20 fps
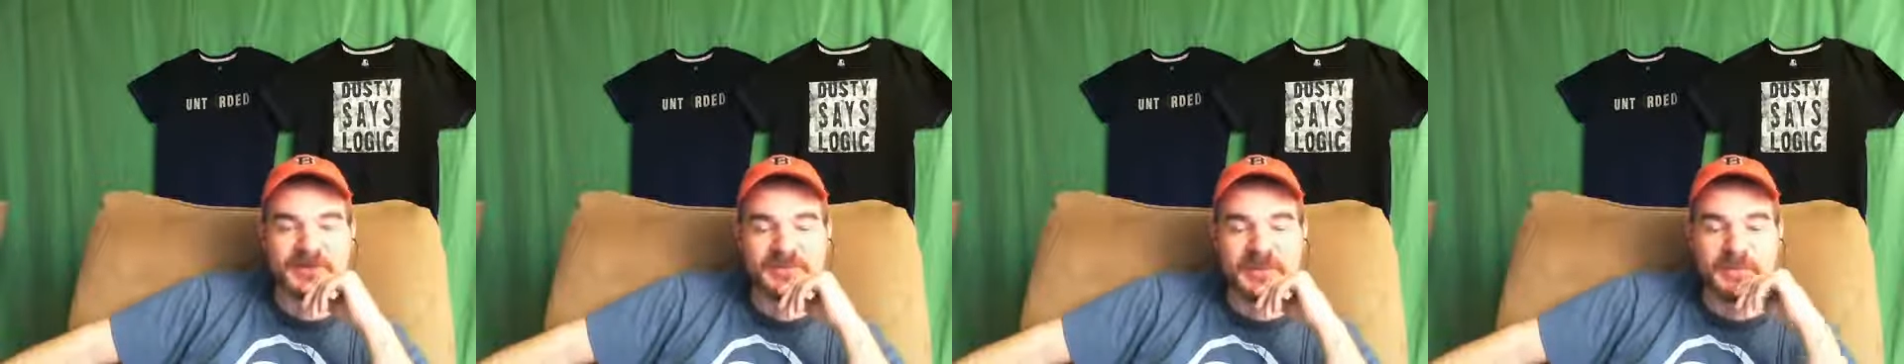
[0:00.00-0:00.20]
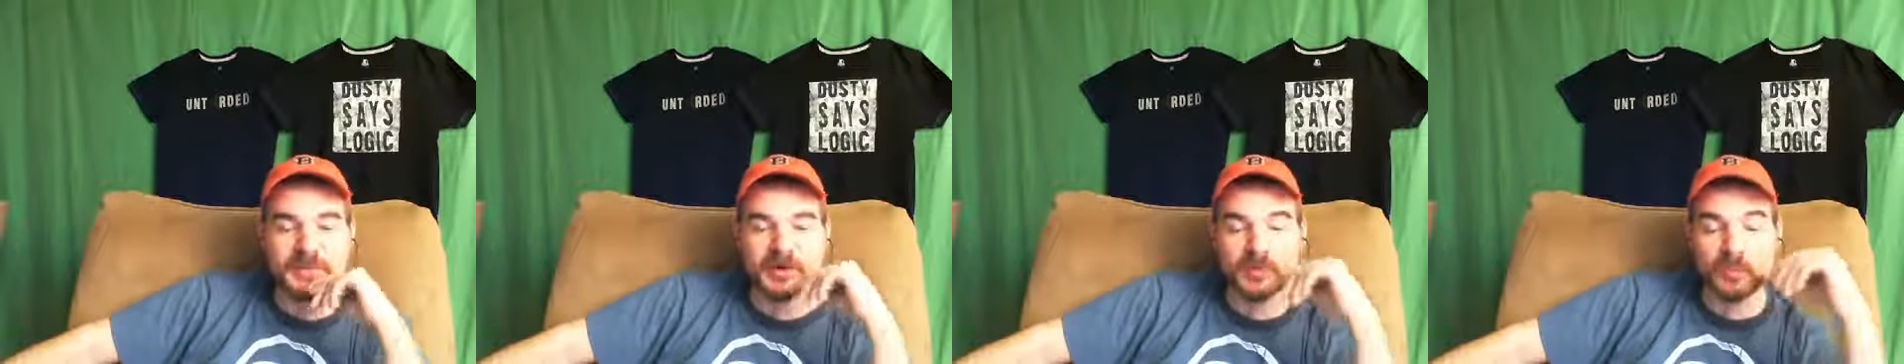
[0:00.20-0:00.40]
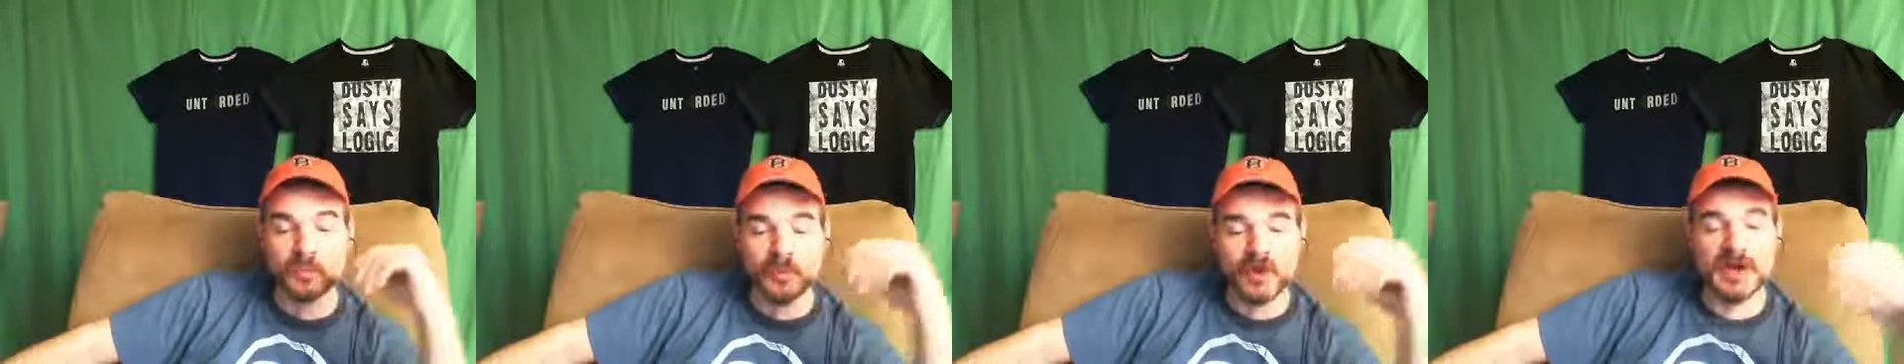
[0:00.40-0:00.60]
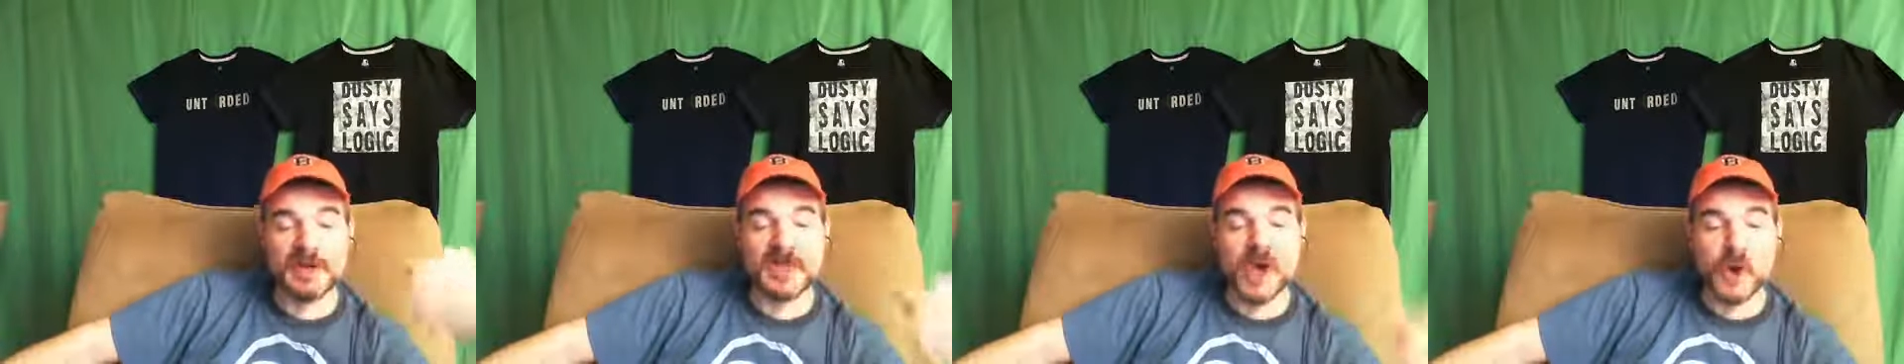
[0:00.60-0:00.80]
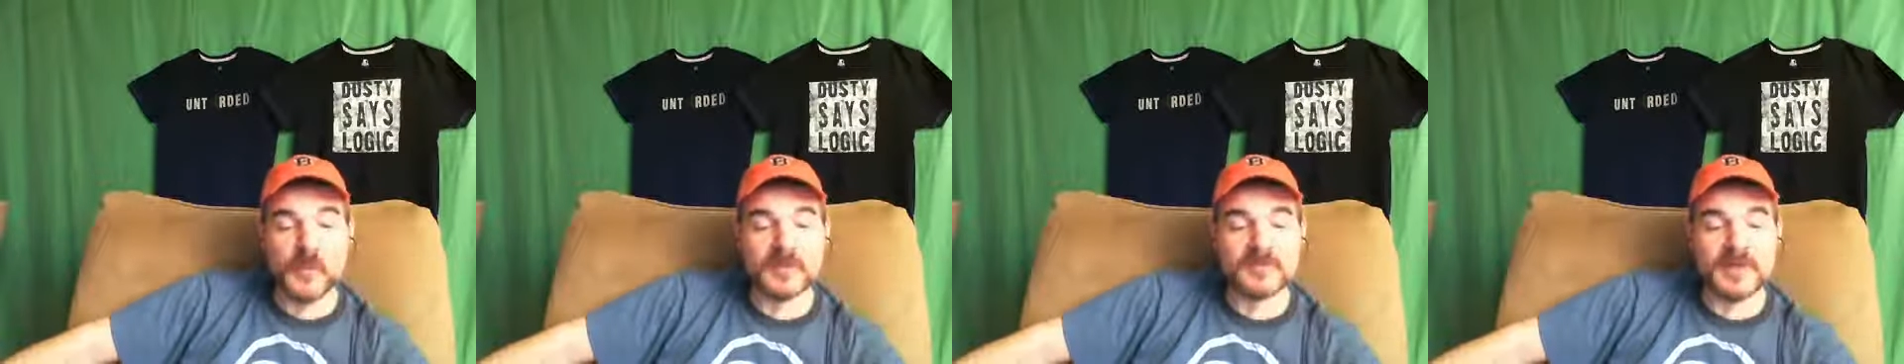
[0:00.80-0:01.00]
but if people are
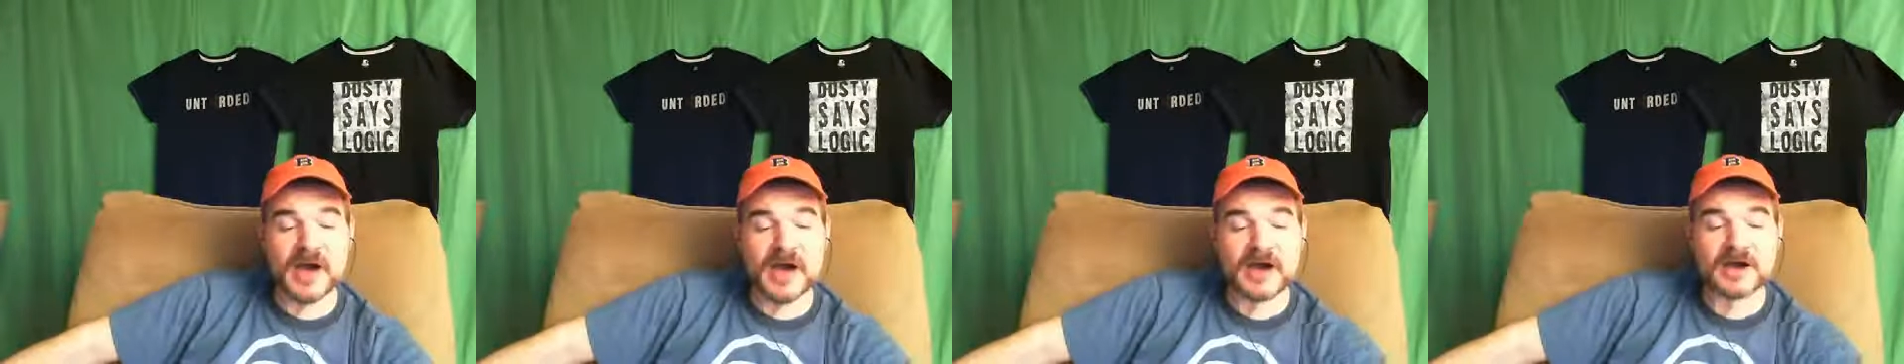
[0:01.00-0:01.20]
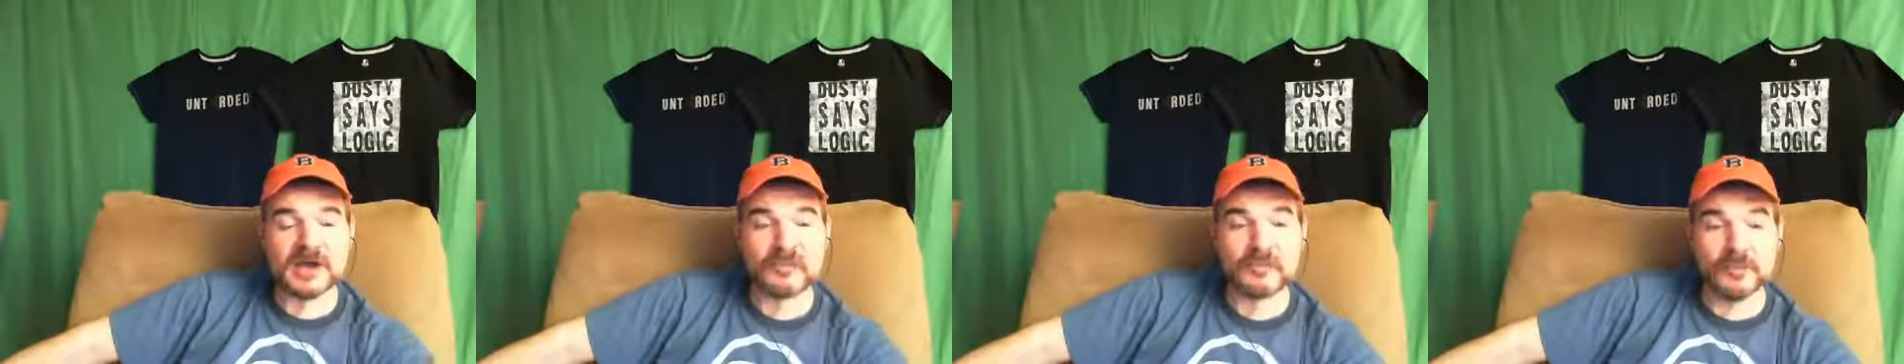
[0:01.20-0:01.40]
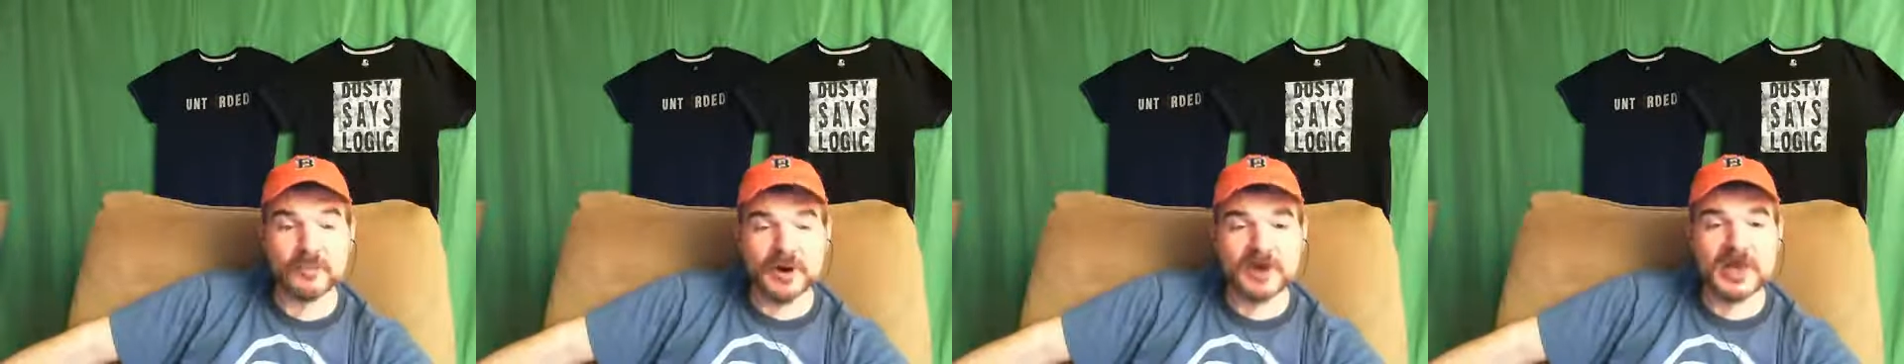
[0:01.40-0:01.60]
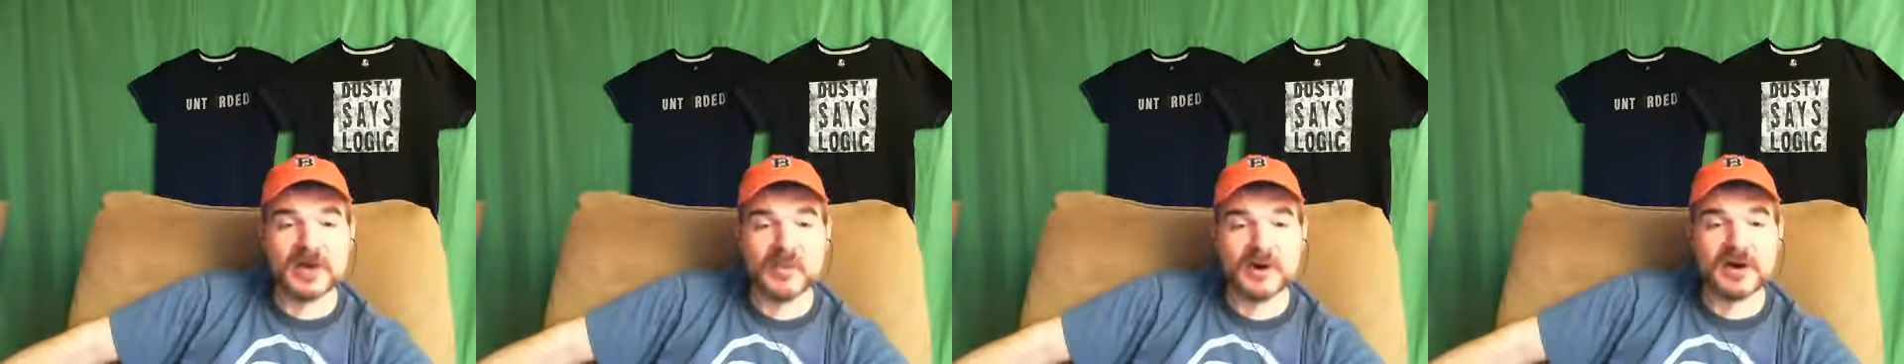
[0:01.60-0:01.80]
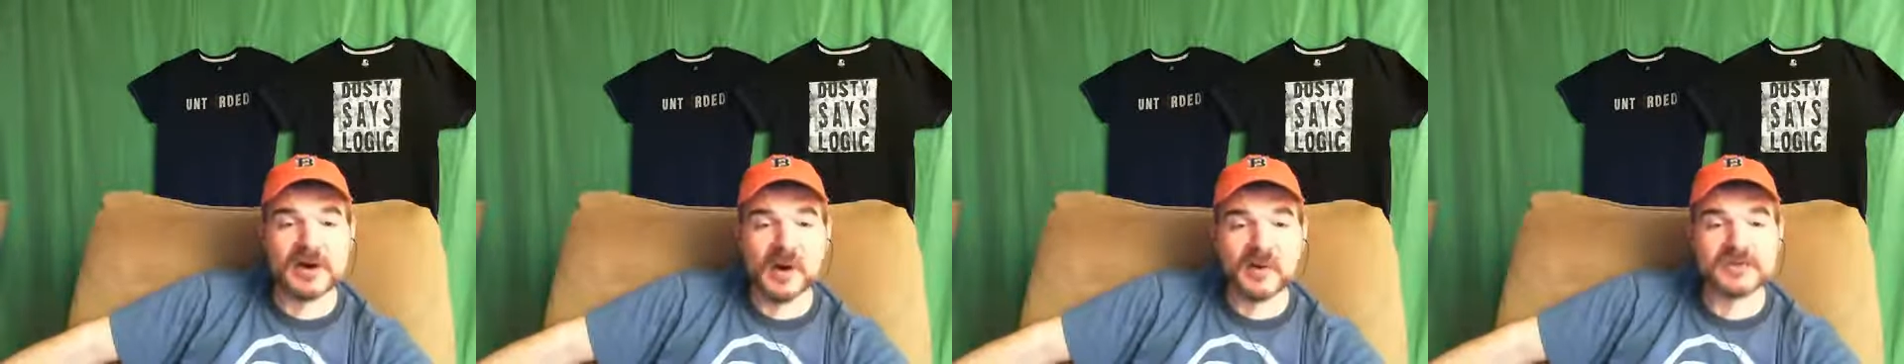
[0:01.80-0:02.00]
really open-minded and really
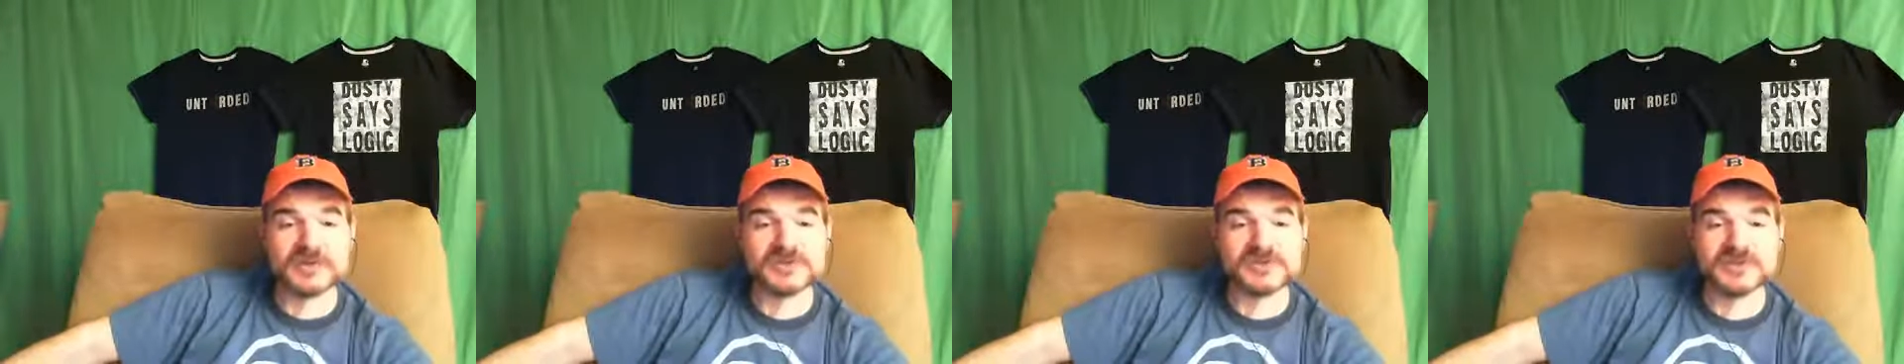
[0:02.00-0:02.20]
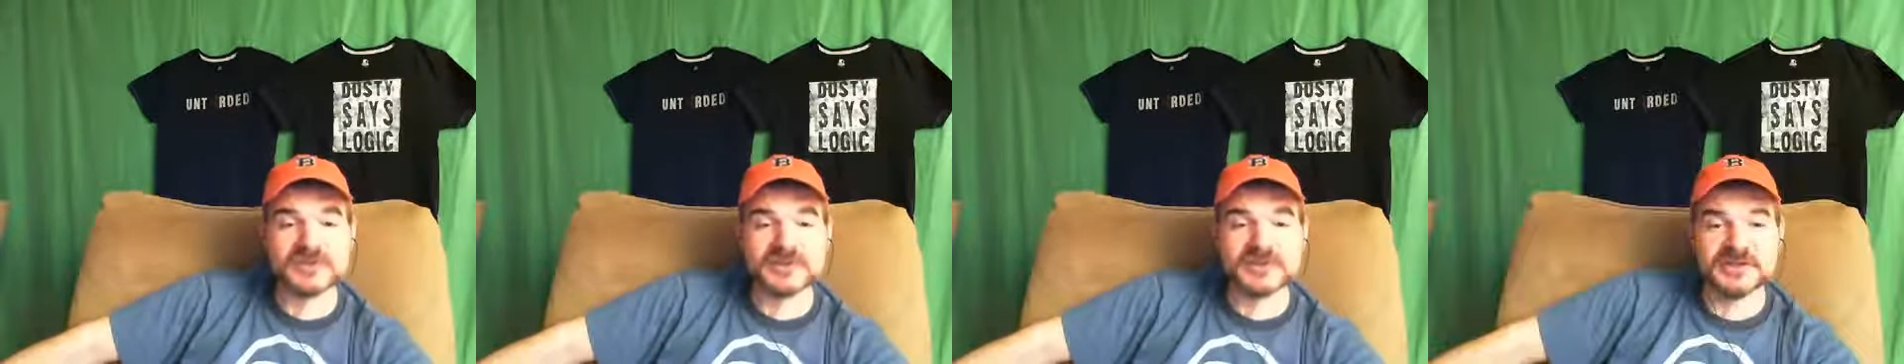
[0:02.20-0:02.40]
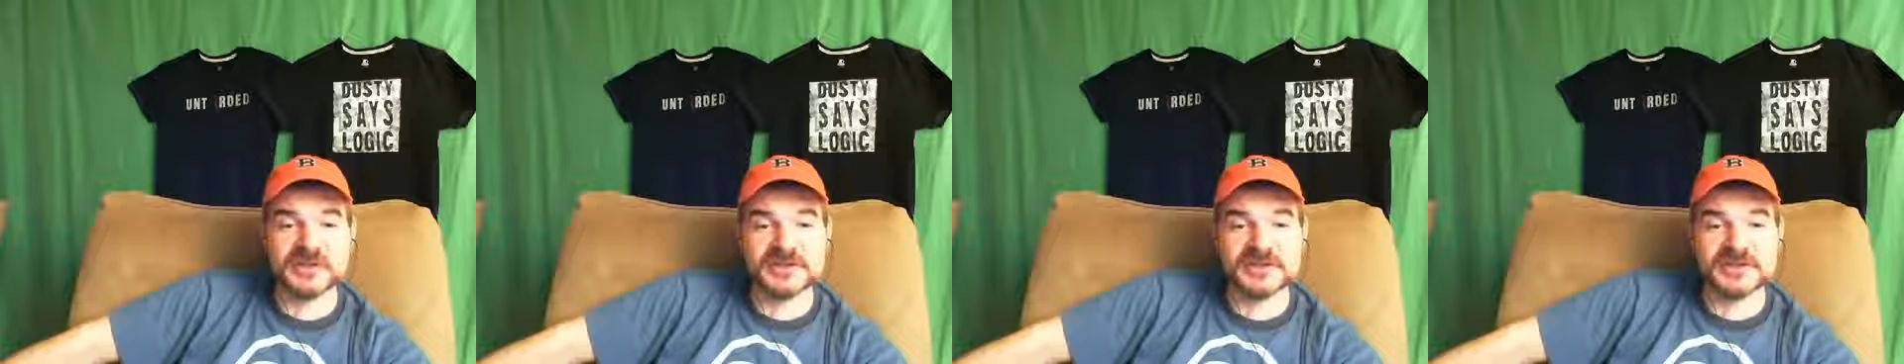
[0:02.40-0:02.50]
want to know what the truth